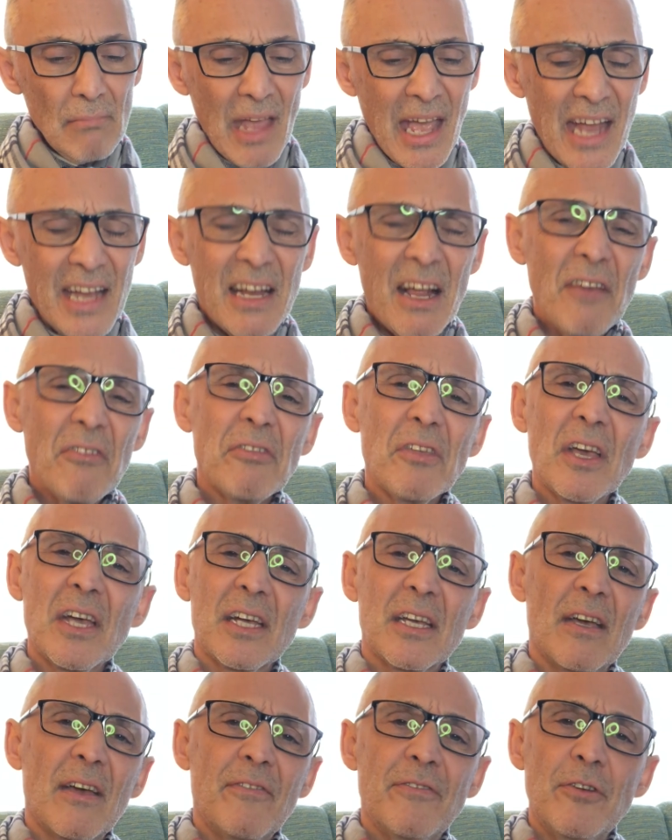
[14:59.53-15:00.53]
And I think
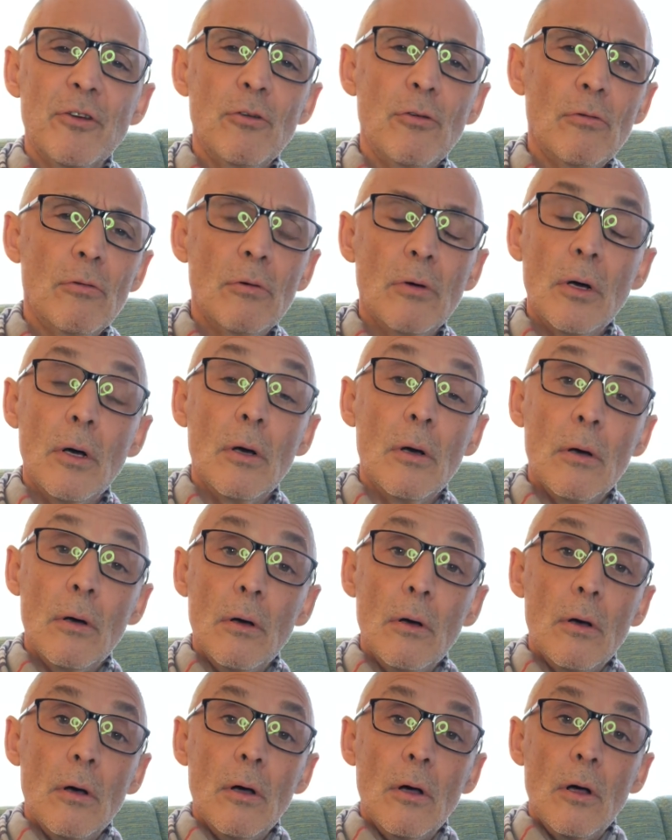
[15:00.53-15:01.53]
if you
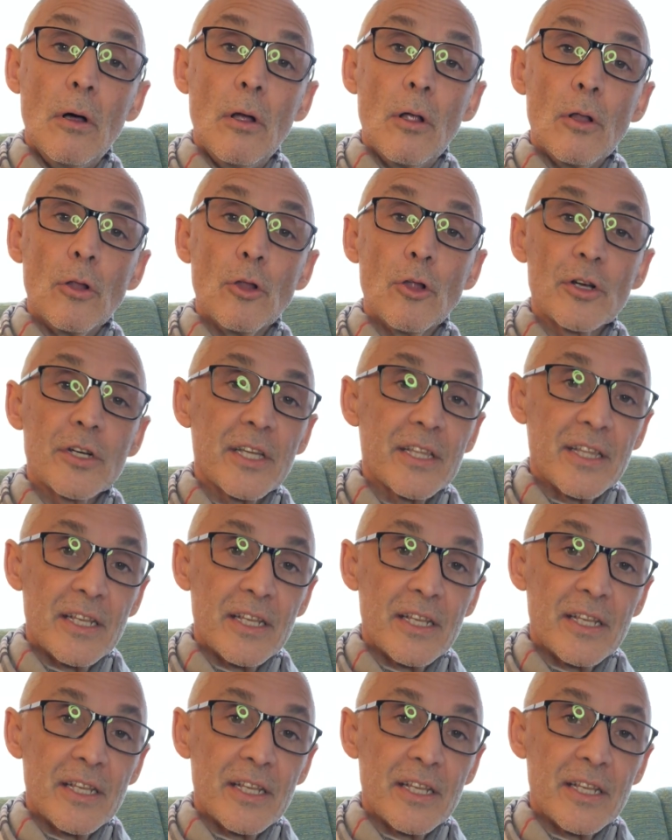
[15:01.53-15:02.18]
look at